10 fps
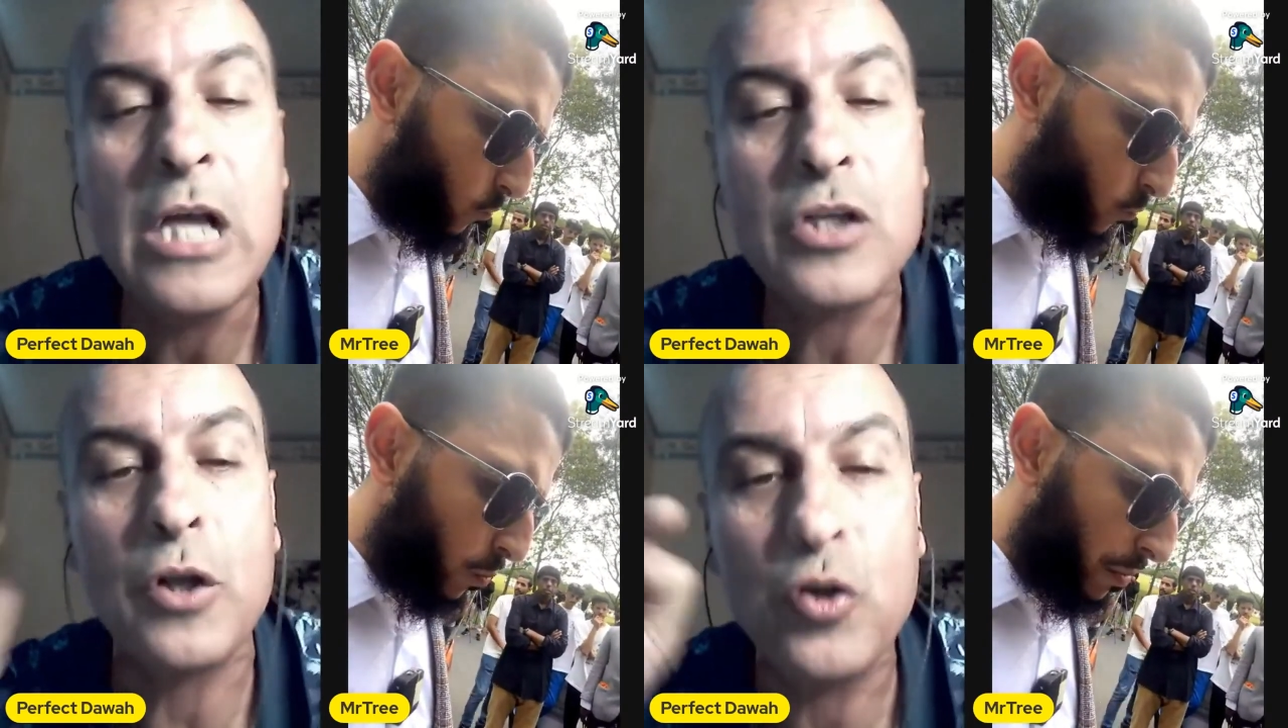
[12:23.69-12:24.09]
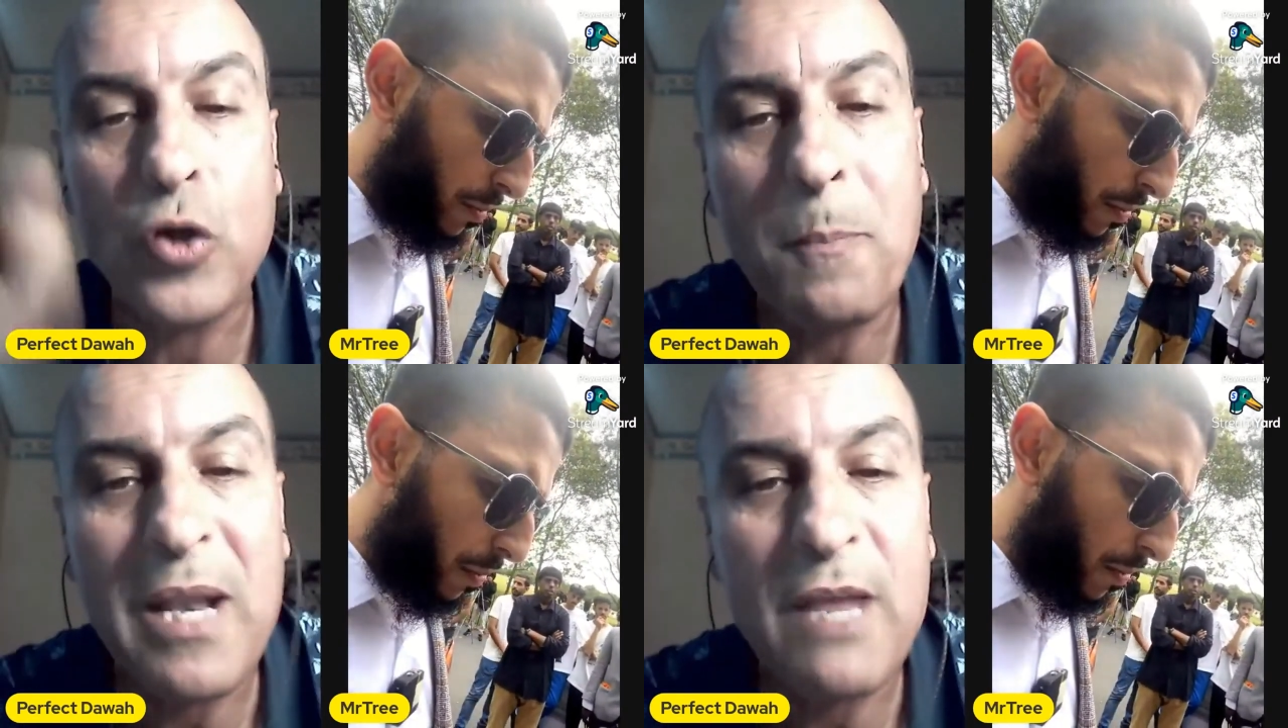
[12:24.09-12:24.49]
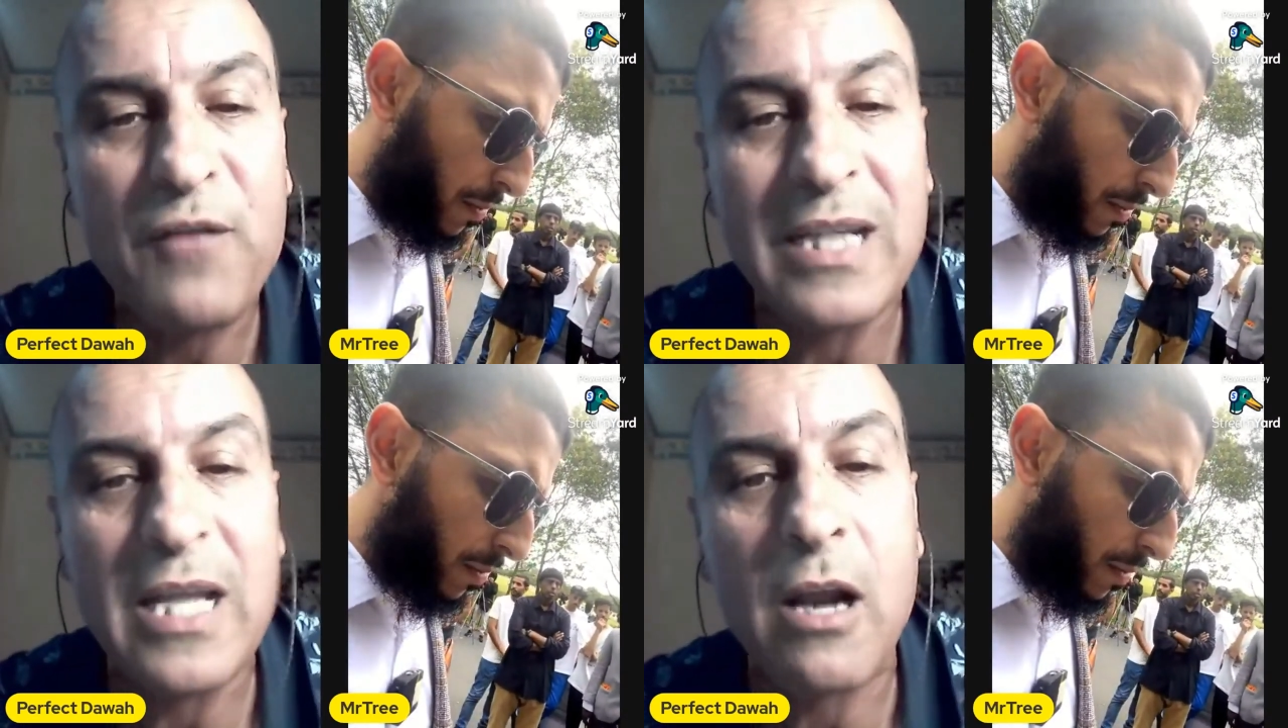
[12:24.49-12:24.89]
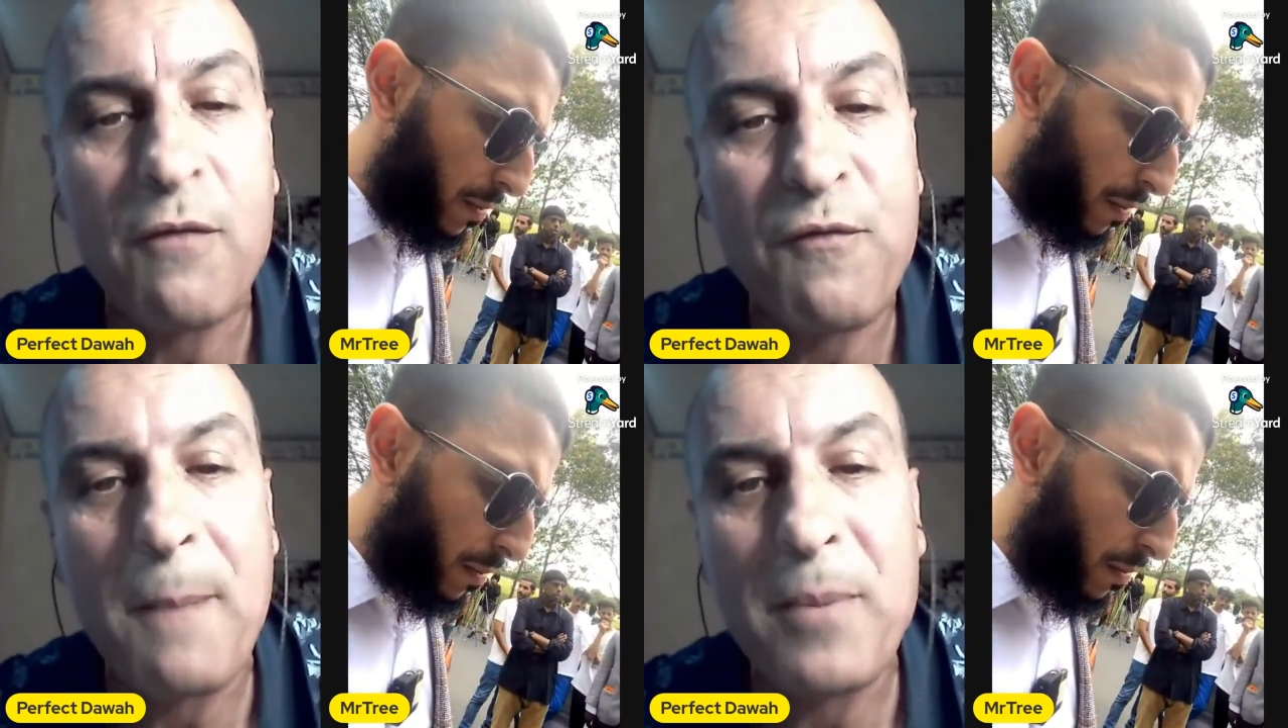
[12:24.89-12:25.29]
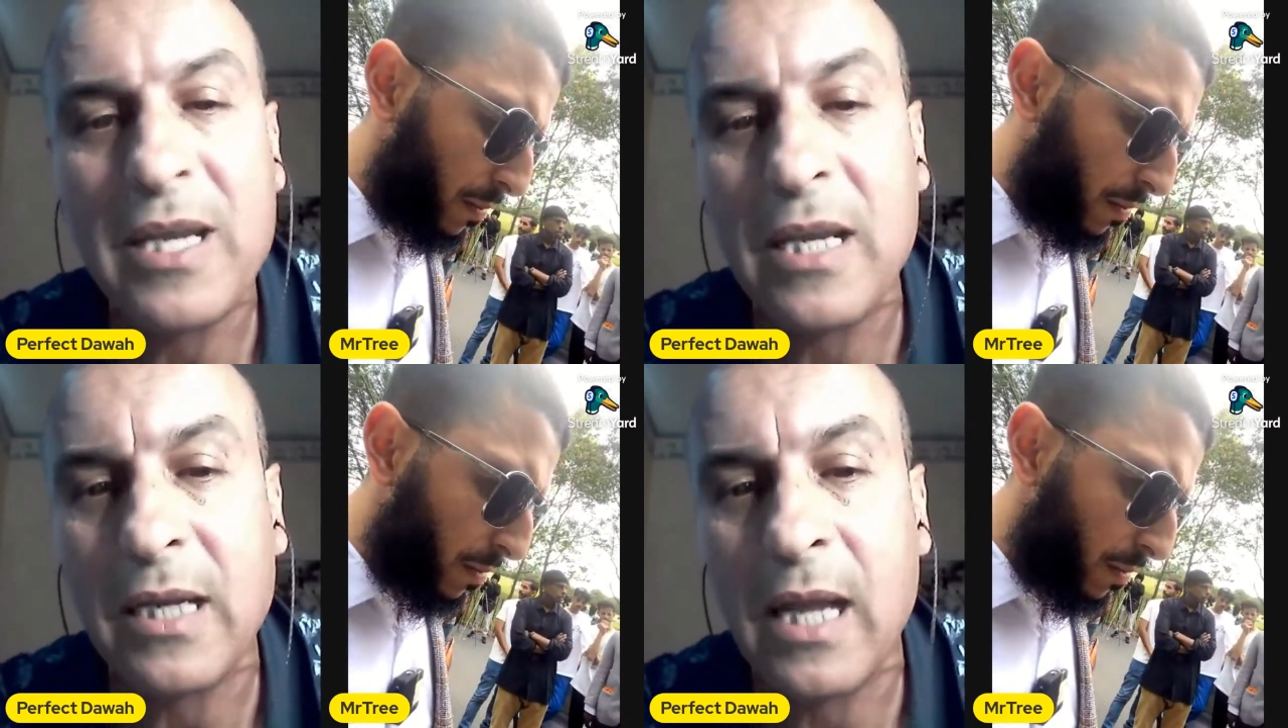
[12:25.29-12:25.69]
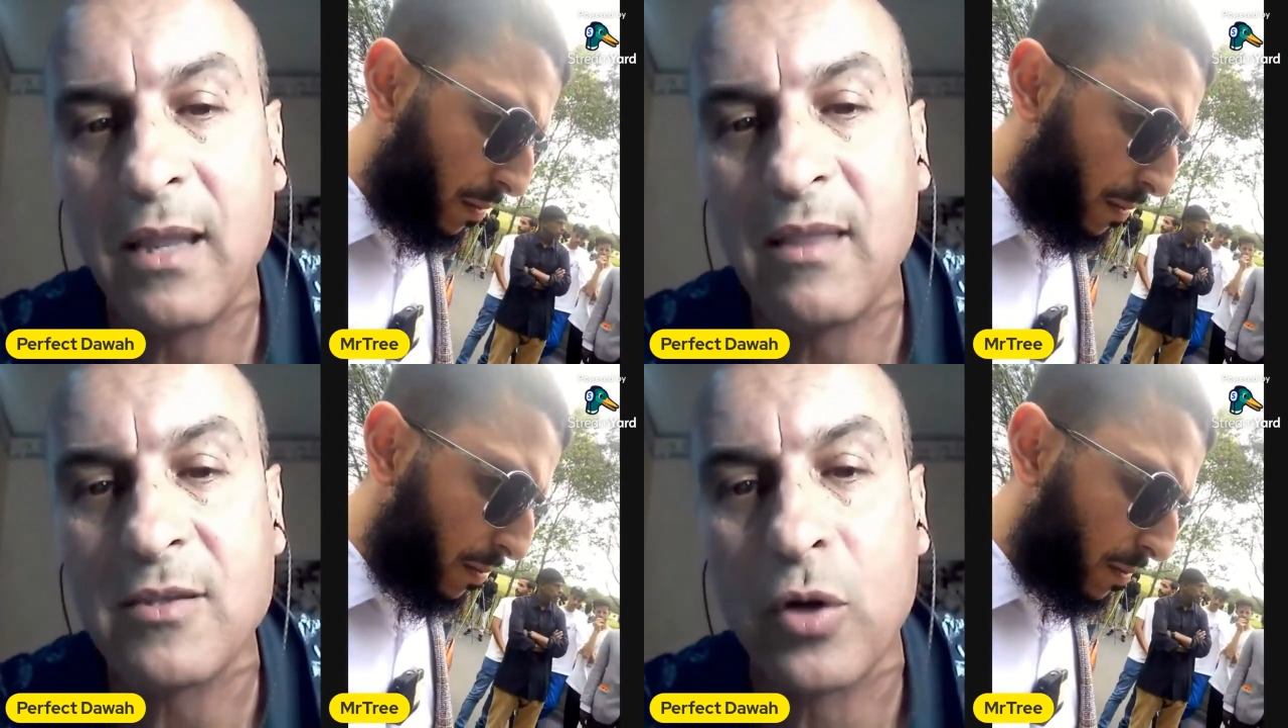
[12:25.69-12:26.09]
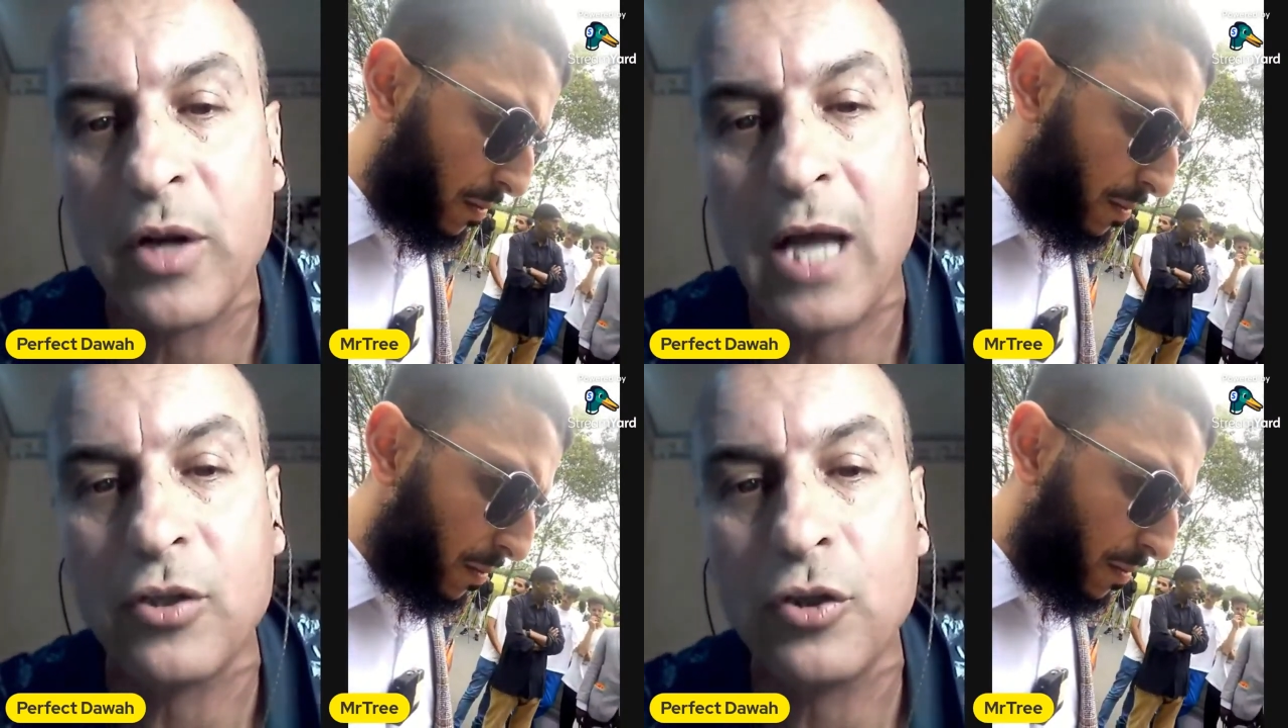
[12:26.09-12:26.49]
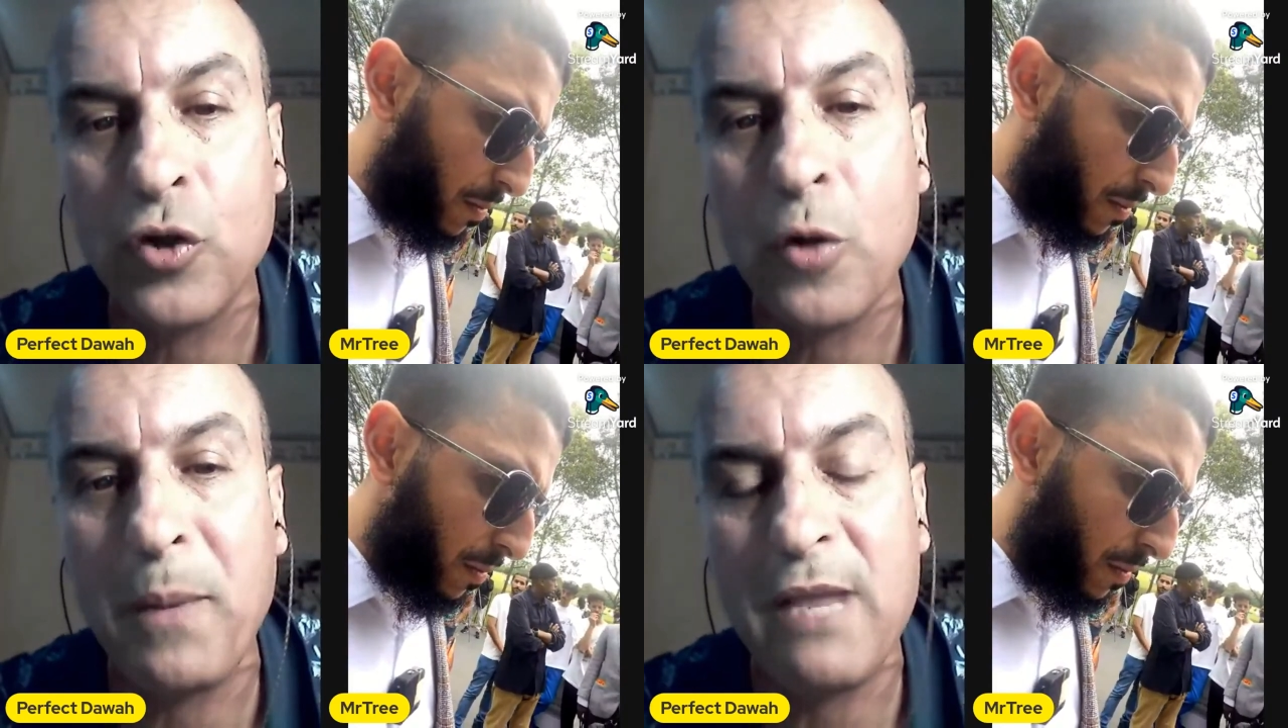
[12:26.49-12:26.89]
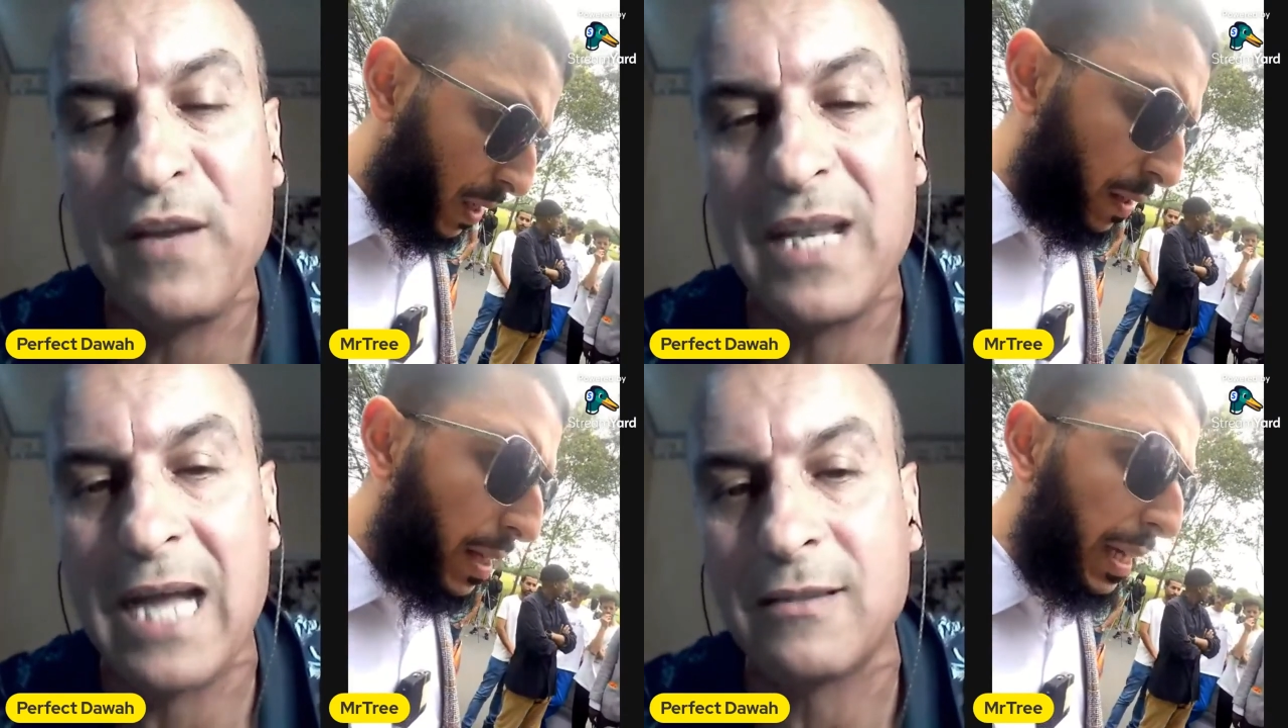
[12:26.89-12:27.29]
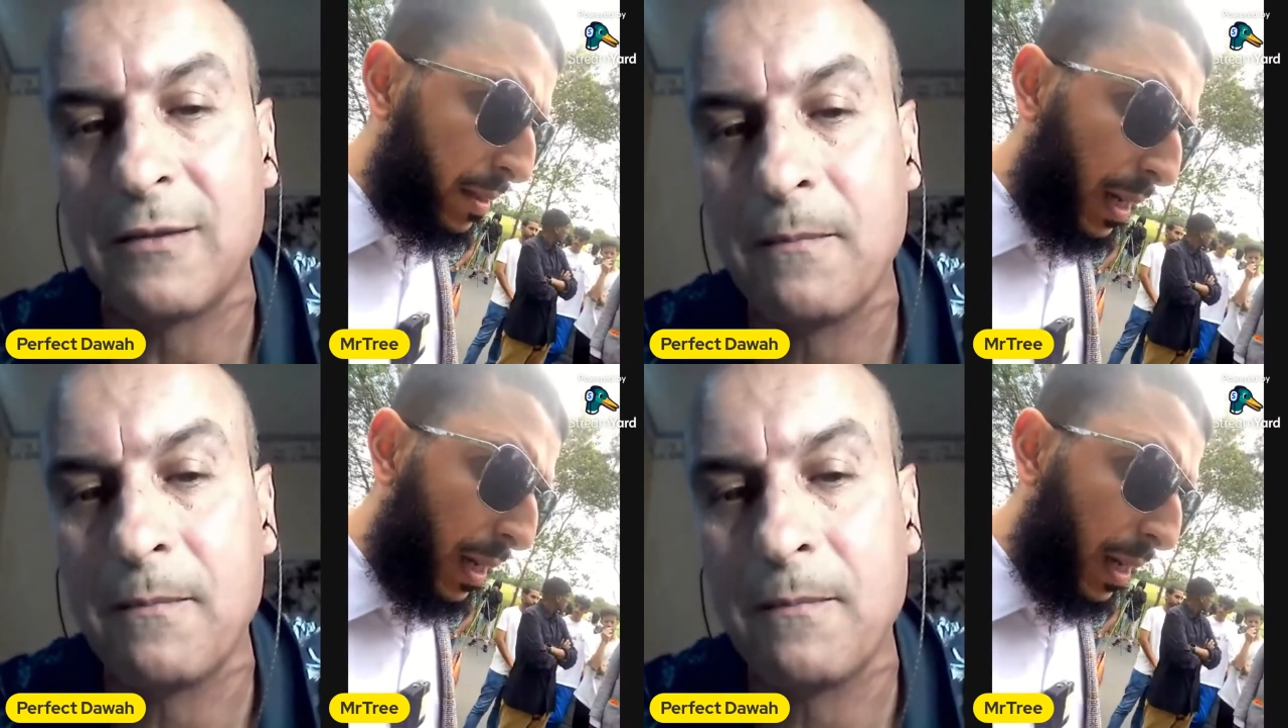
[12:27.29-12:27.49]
So do you believe that there are fabricated hadiths or not? Do you believe in that?